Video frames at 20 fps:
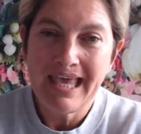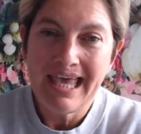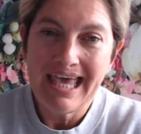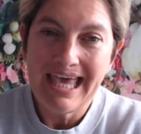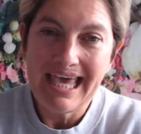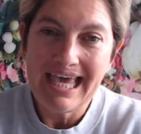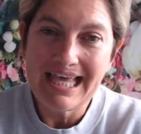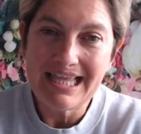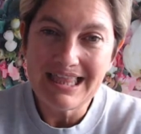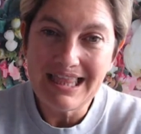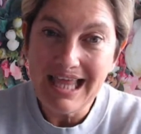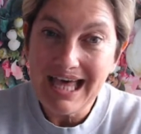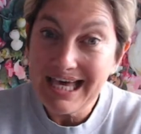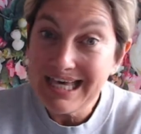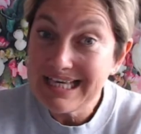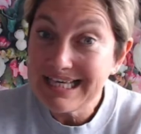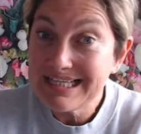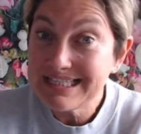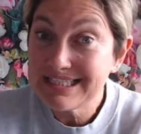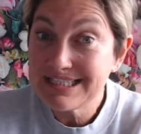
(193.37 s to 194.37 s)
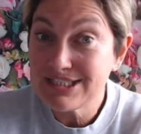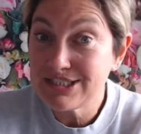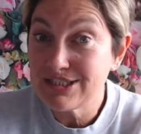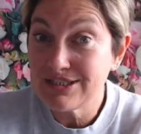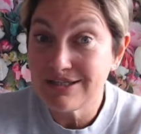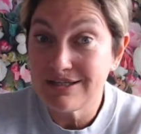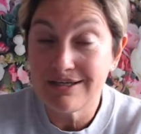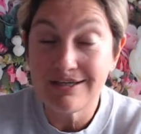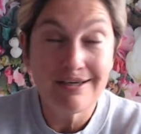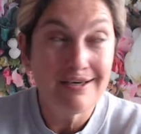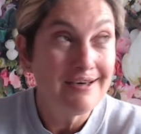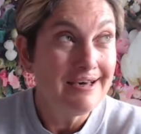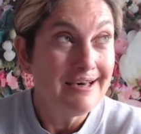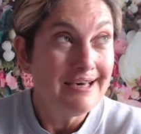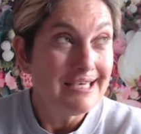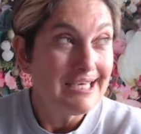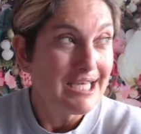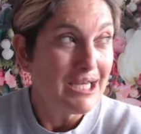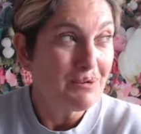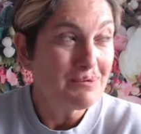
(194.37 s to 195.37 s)
it likes to,
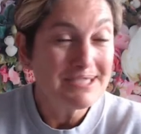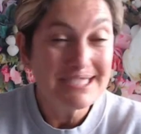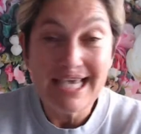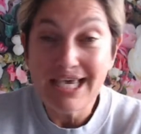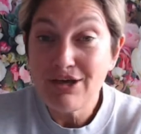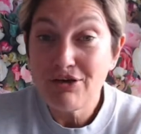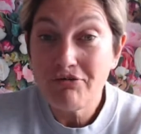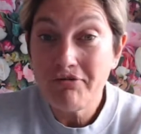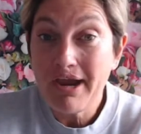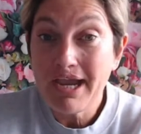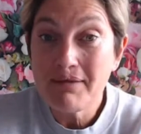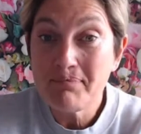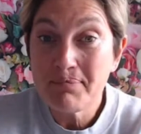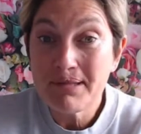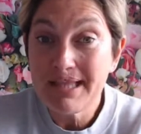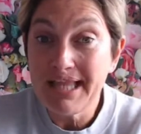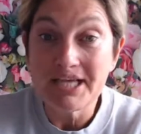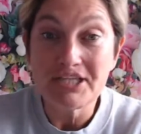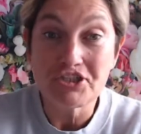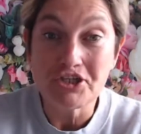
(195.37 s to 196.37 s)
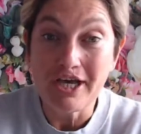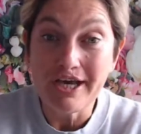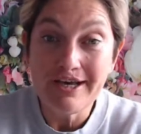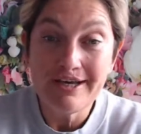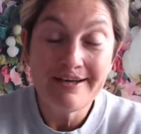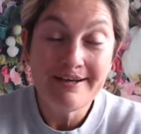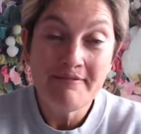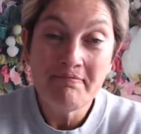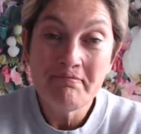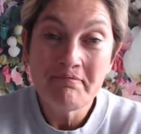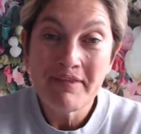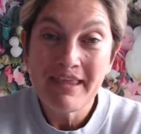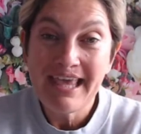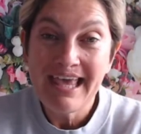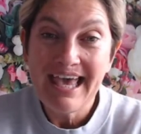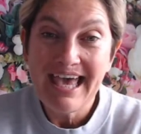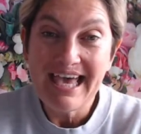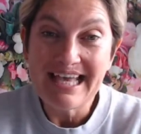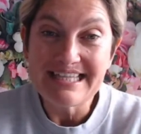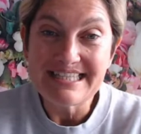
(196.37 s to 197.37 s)
take great pleasure
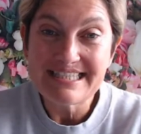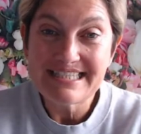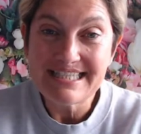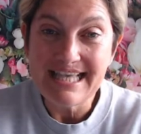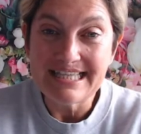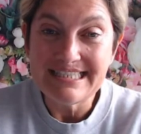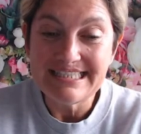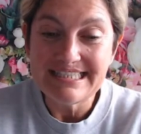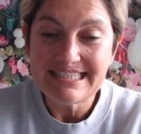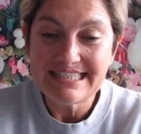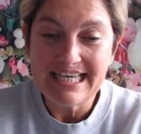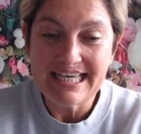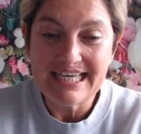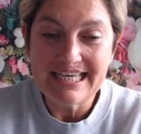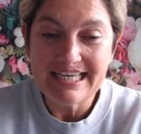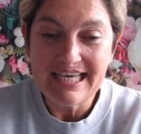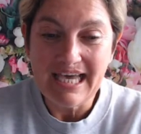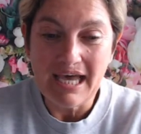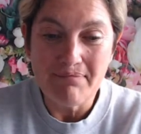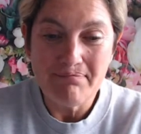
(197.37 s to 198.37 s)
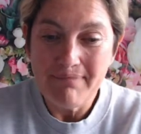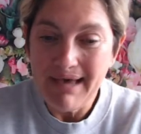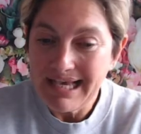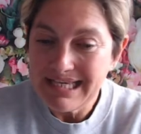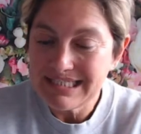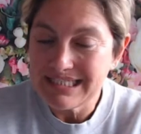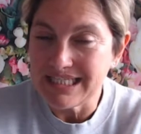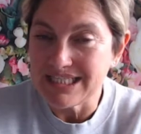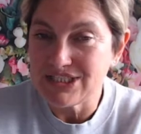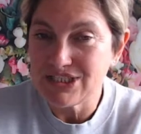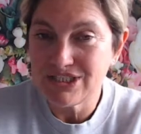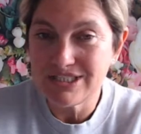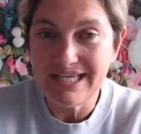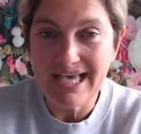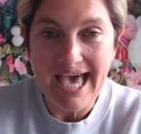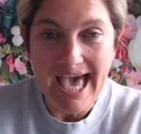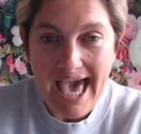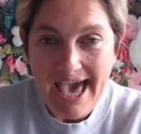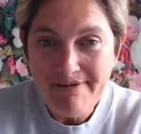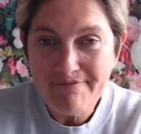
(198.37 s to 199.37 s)
in sending a message to
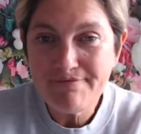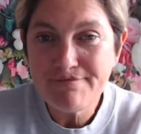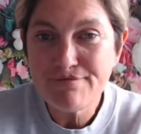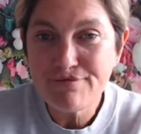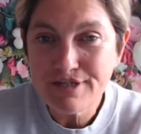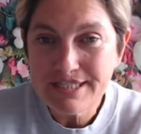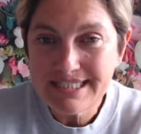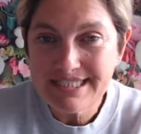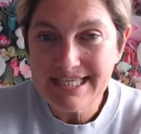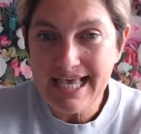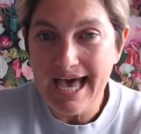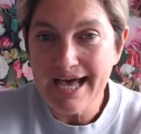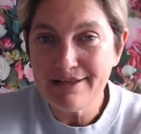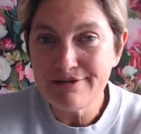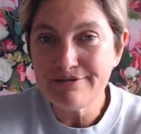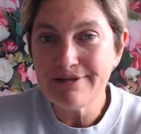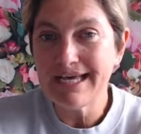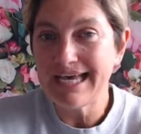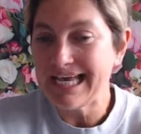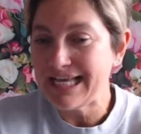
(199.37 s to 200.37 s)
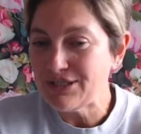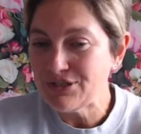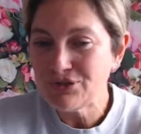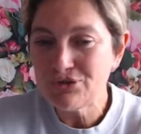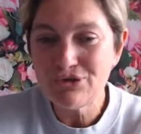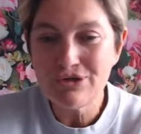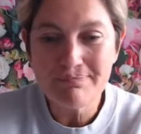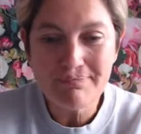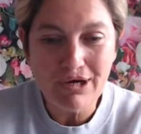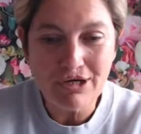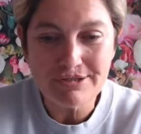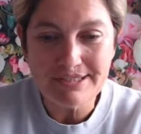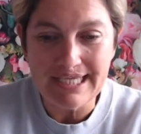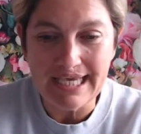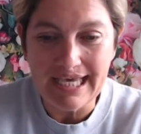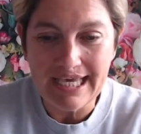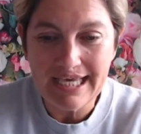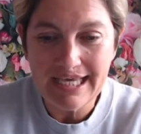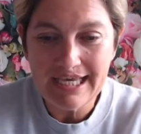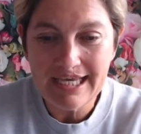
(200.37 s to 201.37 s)
every cell in your
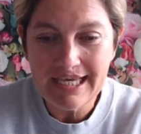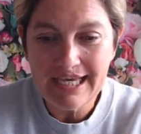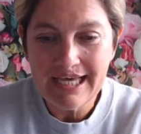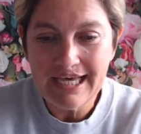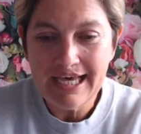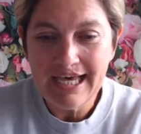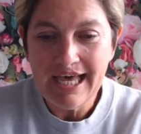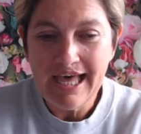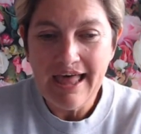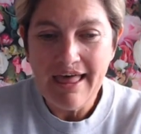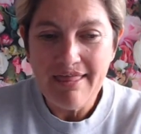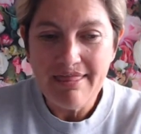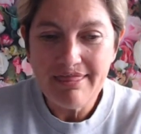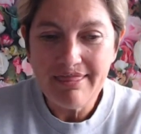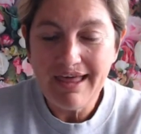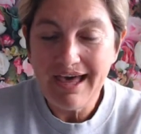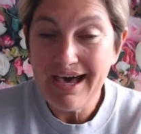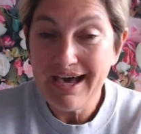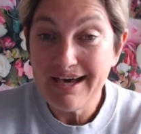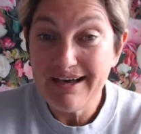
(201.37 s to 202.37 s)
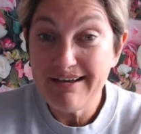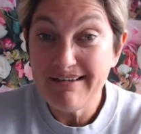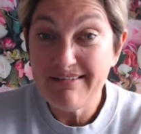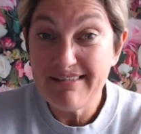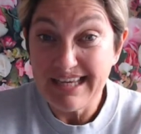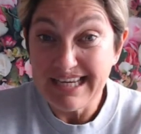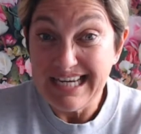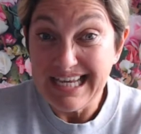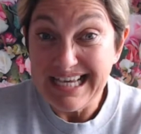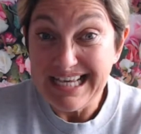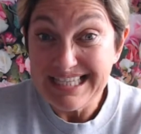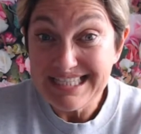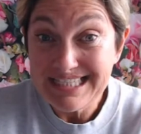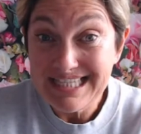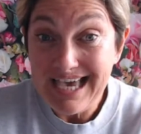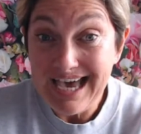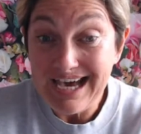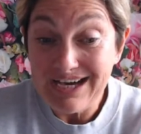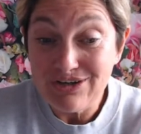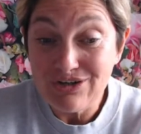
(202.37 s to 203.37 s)
body that they need to
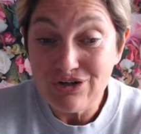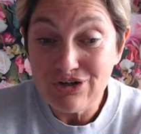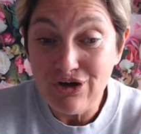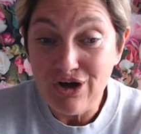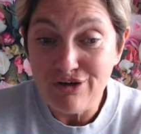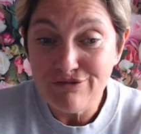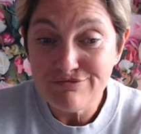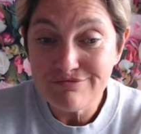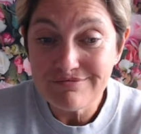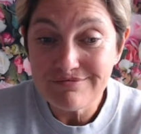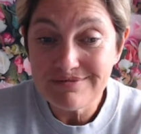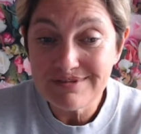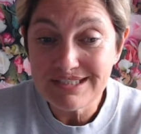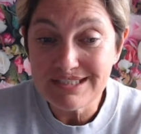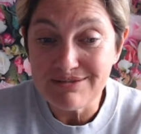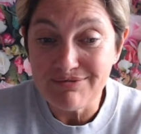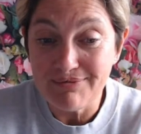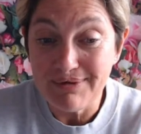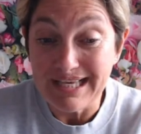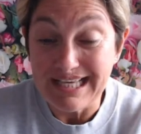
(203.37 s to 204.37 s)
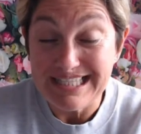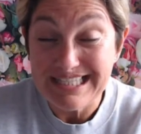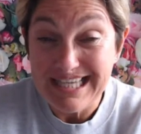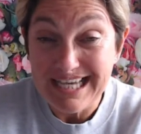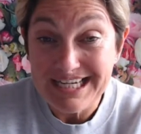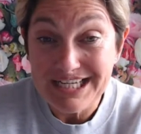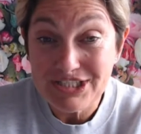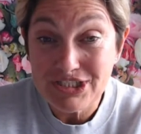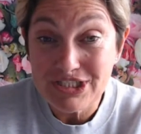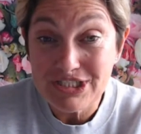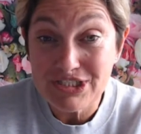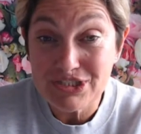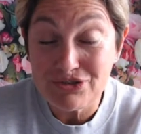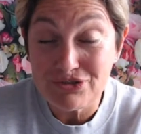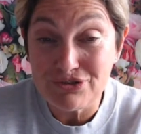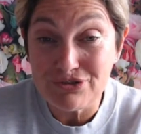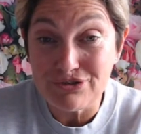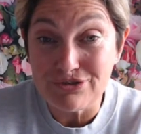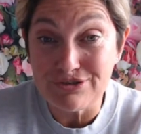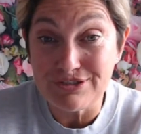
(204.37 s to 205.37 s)
hang on to its energy
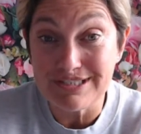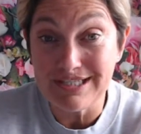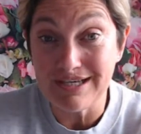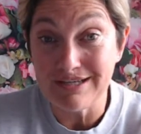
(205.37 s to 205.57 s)
stores.